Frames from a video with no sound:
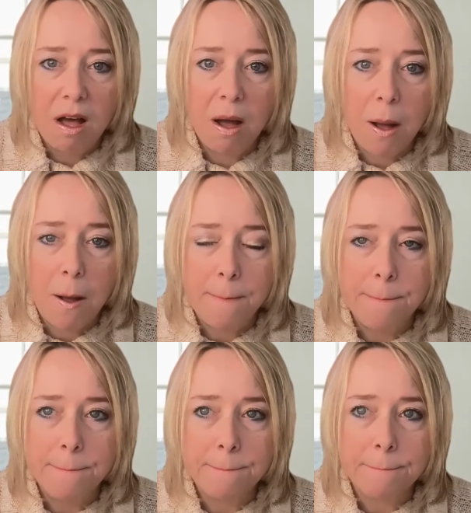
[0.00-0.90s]

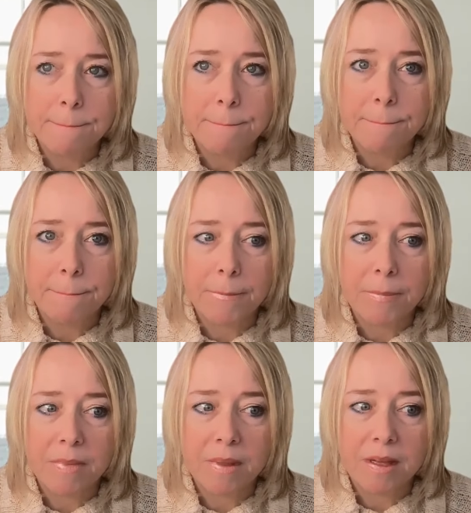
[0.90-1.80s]
um,
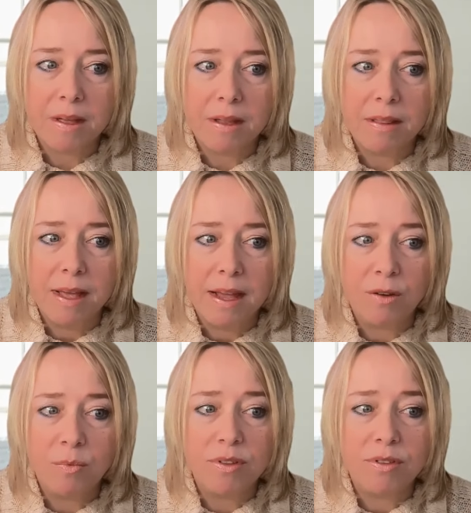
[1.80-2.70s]
they
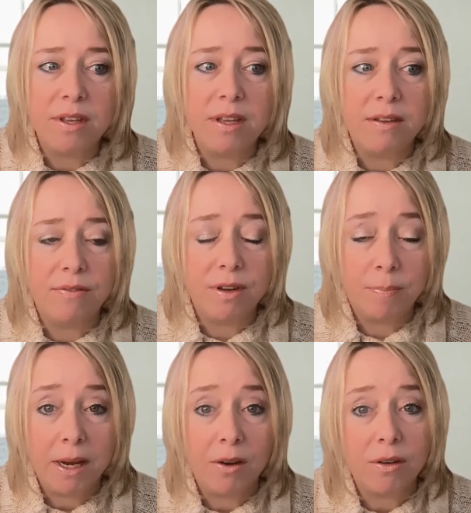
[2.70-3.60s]
had received
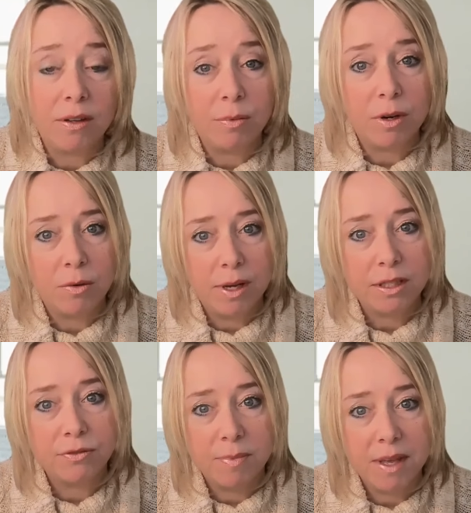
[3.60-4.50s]
apparently requests from